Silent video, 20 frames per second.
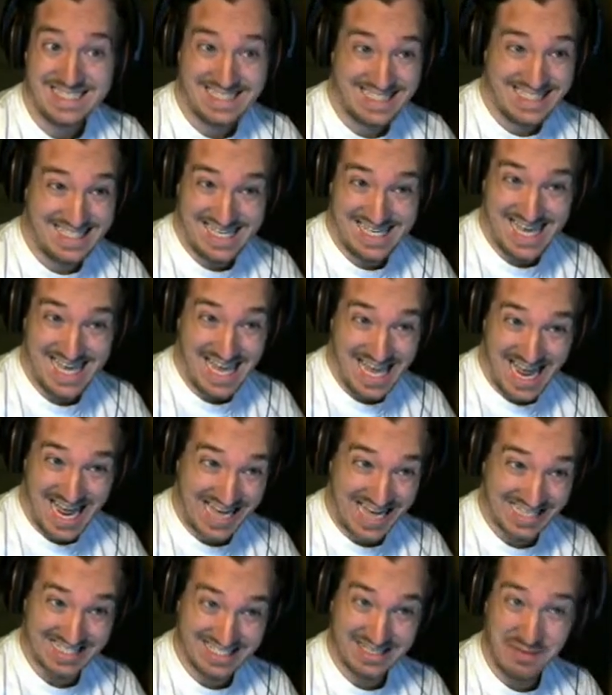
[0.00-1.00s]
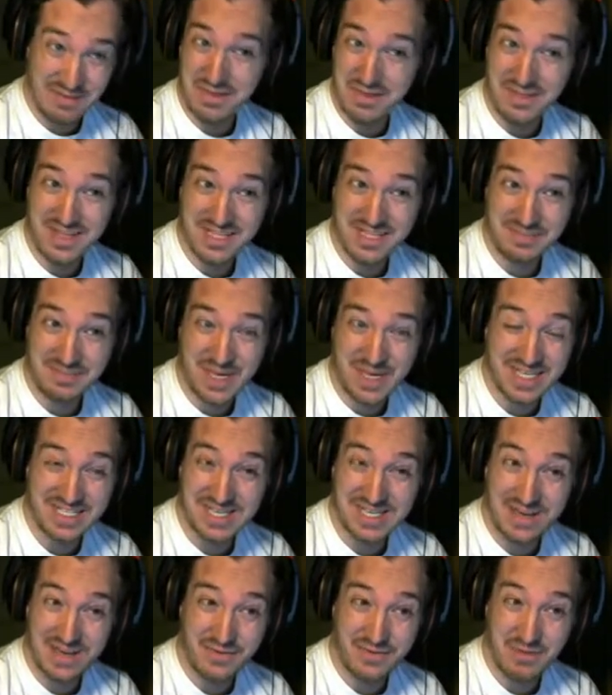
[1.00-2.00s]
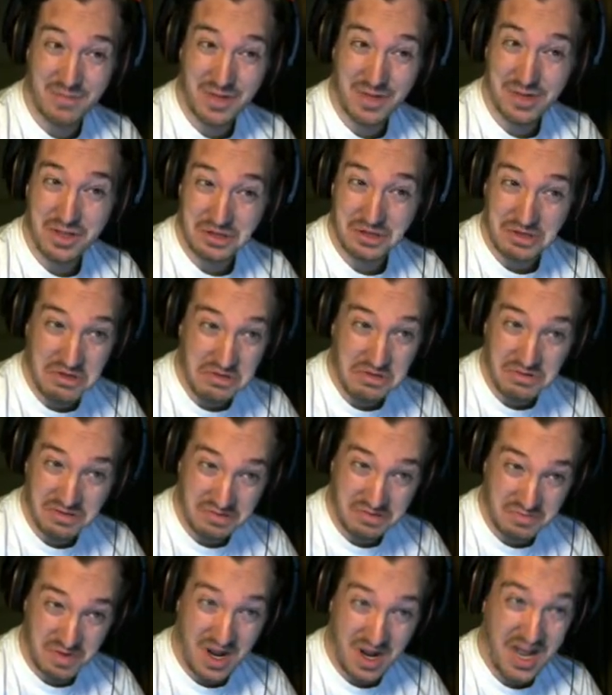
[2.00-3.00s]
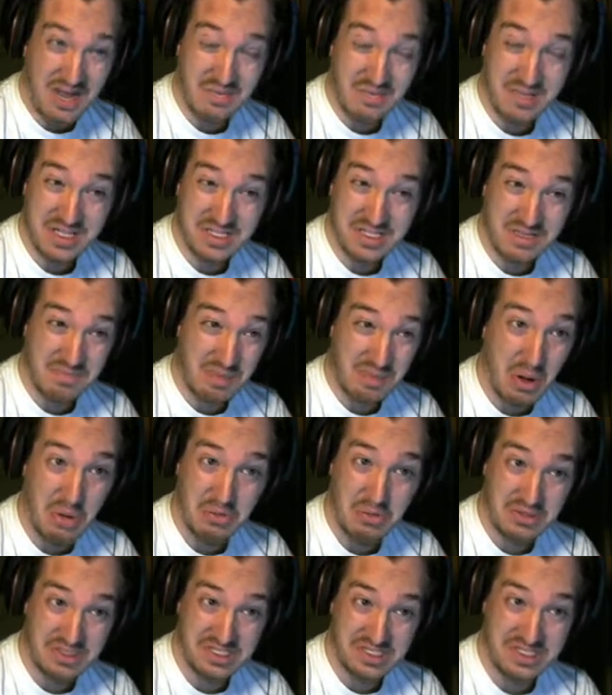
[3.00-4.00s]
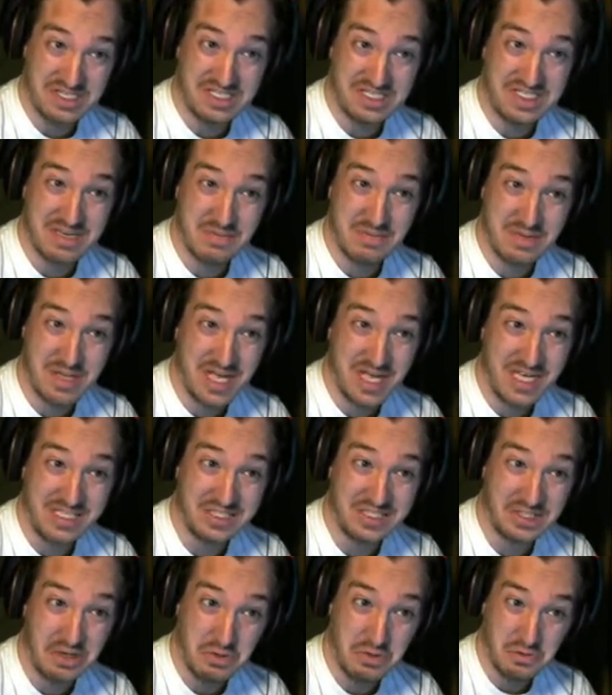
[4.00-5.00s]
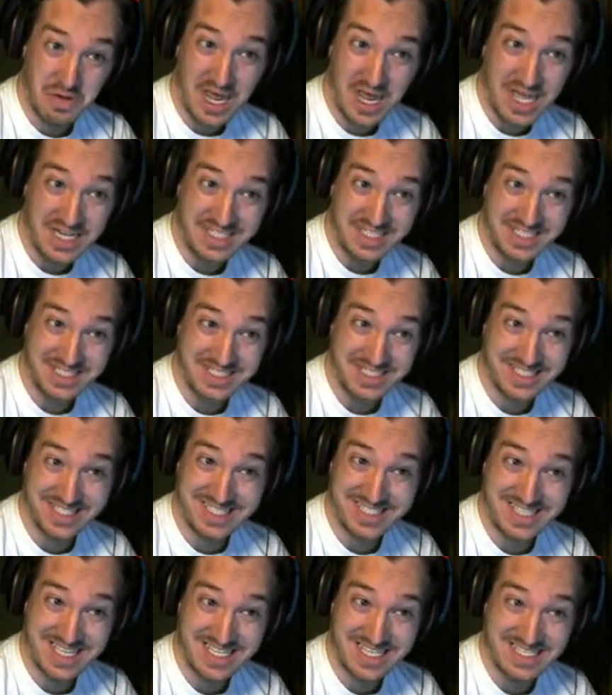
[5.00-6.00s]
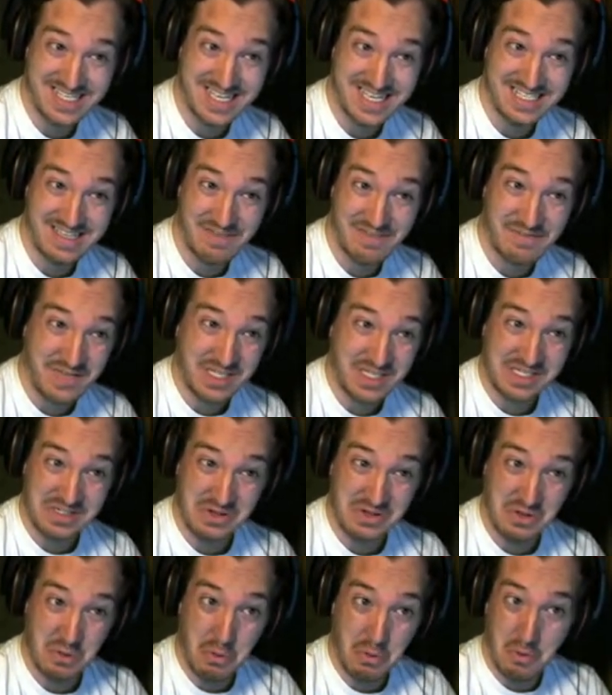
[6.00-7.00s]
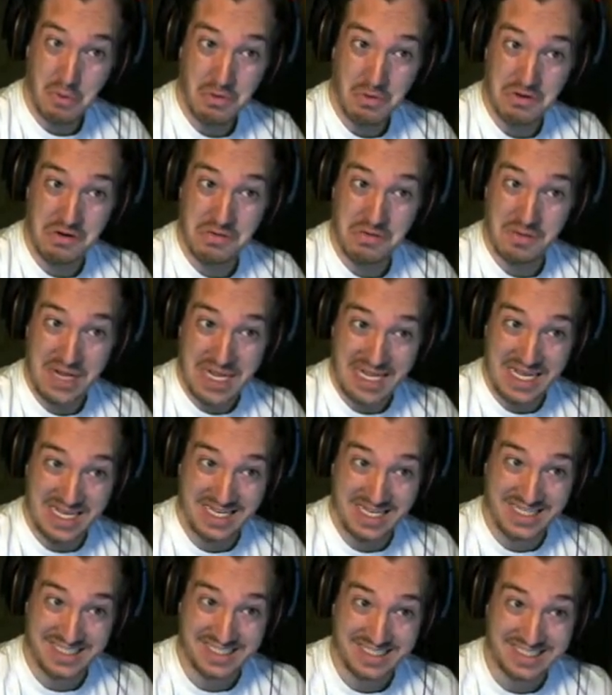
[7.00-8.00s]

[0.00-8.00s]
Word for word: Yeah, something that's based off the Mother Goose rhyme that's supposed to symbolize two nations exists as a physical horror being.